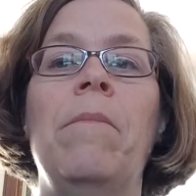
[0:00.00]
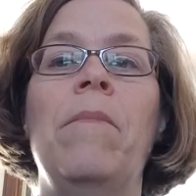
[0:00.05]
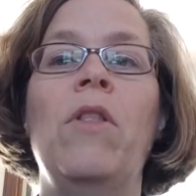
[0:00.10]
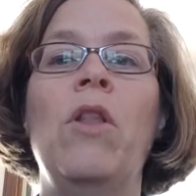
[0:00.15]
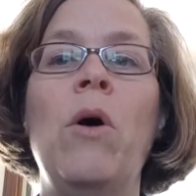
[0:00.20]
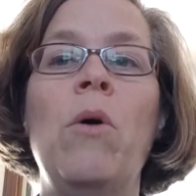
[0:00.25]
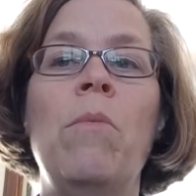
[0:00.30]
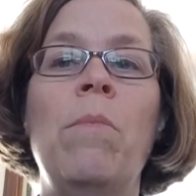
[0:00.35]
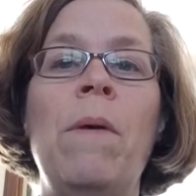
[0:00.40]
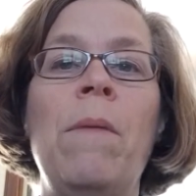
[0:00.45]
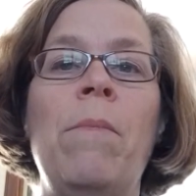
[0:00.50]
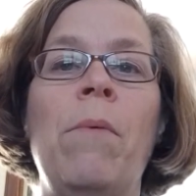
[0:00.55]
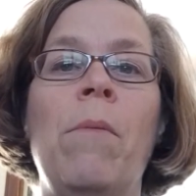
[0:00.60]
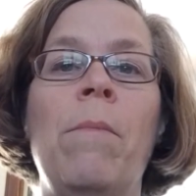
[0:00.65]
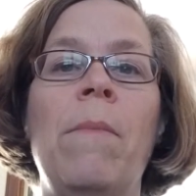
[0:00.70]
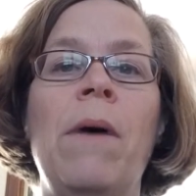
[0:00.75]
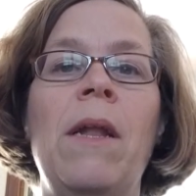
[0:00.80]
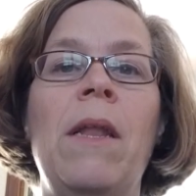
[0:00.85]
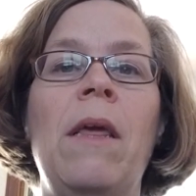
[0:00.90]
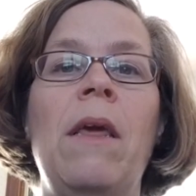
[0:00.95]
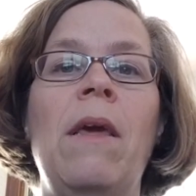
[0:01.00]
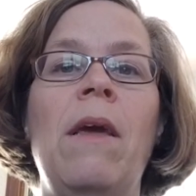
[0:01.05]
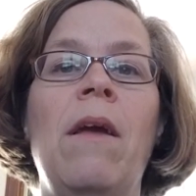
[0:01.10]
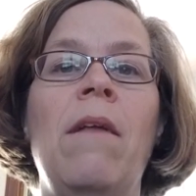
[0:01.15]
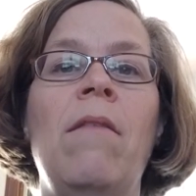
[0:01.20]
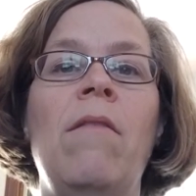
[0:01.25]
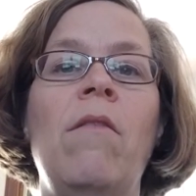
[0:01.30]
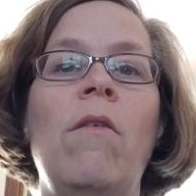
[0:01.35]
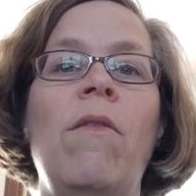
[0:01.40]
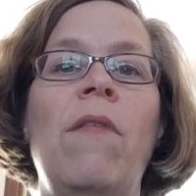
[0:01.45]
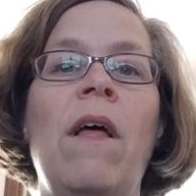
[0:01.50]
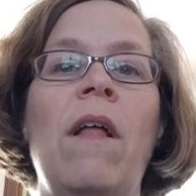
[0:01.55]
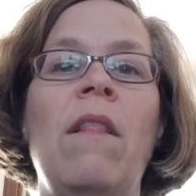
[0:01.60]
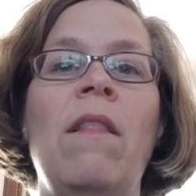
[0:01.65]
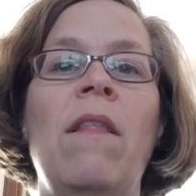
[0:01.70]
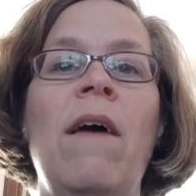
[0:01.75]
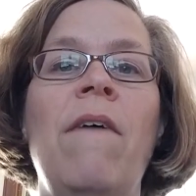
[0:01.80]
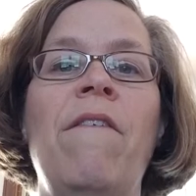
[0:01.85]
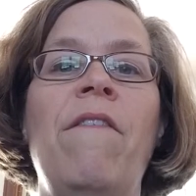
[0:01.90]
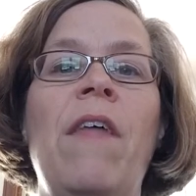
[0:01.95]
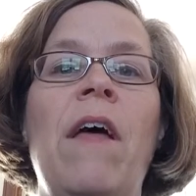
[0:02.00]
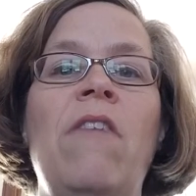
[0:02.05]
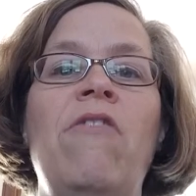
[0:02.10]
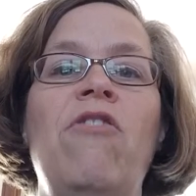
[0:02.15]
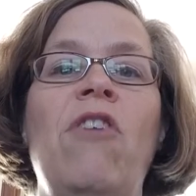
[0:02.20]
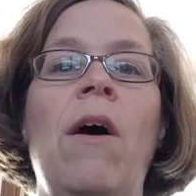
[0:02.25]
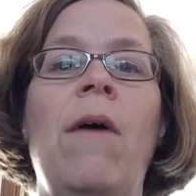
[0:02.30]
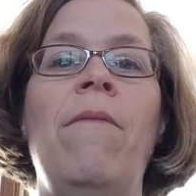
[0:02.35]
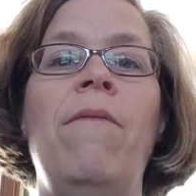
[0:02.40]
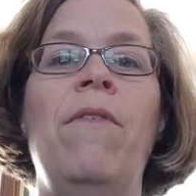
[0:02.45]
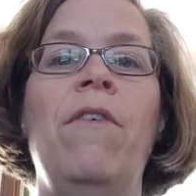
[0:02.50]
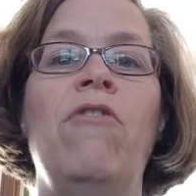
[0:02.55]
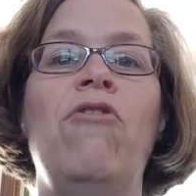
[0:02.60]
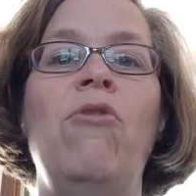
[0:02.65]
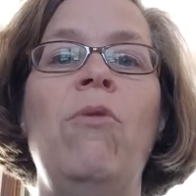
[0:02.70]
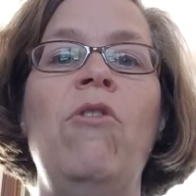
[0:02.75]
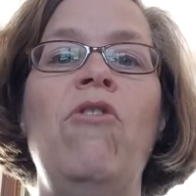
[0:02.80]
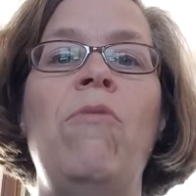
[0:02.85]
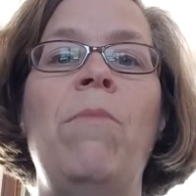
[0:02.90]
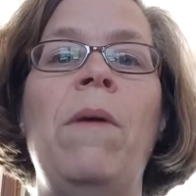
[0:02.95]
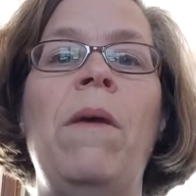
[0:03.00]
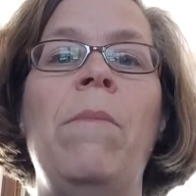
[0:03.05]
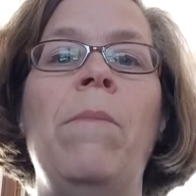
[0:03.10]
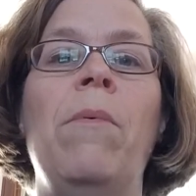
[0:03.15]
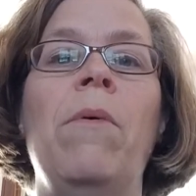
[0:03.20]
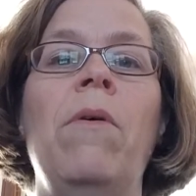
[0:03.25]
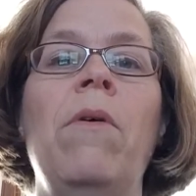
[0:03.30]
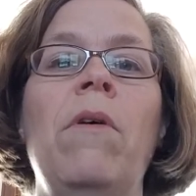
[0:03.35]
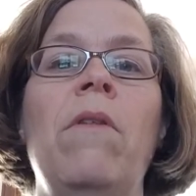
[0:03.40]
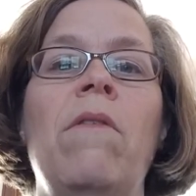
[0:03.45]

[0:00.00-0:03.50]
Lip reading: loan people money, and so that left that job for Jewish people.